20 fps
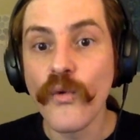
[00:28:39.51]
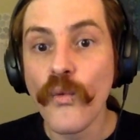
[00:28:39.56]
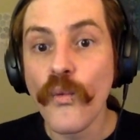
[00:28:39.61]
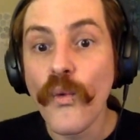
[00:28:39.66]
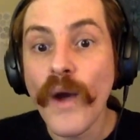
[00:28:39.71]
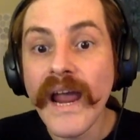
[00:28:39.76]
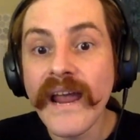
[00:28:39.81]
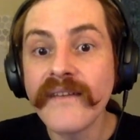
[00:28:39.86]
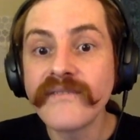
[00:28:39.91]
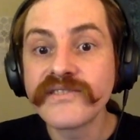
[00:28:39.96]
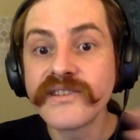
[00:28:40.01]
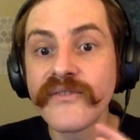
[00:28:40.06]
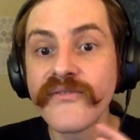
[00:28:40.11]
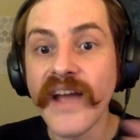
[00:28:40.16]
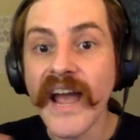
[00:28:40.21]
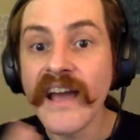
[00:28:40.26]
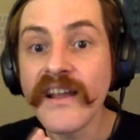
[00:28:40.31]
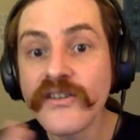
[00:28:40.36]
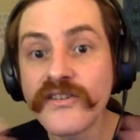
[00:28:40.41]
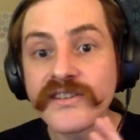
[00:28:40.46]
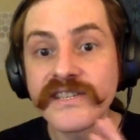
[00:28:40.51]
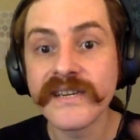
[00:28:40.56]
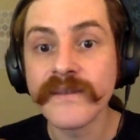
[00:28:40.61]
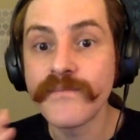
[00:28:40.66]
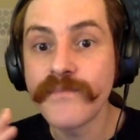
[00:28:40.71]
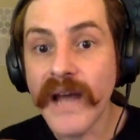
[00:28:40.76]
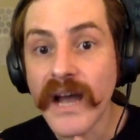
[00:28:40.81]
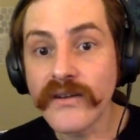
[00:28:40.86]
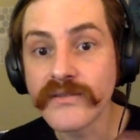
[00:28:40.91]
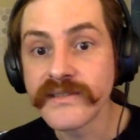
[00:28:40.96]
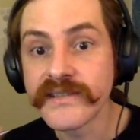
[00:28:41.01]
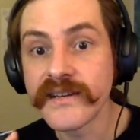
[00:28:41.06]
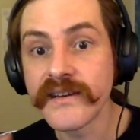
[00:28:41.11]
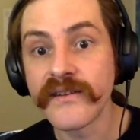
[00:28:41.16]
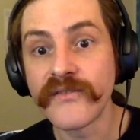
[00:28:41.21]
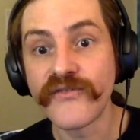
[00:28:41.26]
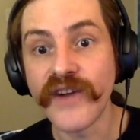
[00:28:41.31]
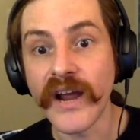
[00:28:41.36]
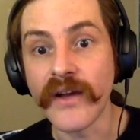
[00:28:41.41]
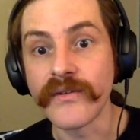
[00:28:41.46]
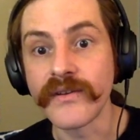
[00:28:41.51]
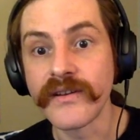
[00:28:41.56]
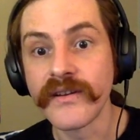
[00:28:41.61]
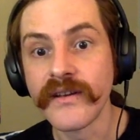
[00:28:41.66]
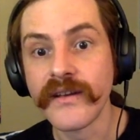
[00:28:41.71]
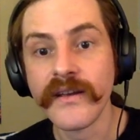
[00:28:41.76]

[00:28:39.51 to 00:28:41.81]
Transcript: waves of energy bouncing around.